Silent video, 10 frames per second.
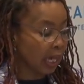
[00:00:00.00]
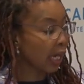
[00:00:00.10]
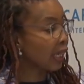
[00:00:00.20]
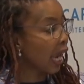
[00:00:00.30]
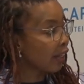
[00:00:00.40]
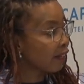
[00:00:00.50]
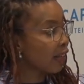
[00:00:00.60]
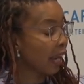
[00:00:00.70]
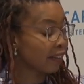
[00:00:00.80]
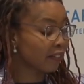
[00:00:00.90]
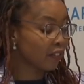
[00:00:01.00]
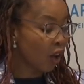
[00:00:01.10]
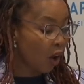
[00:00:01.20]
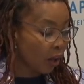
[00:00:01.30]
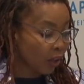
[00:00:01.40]
against
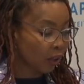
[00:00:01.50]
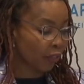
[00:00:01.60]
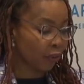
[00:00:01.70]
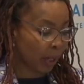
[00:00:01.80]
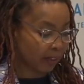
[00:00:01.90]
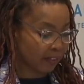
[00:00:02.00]
external threats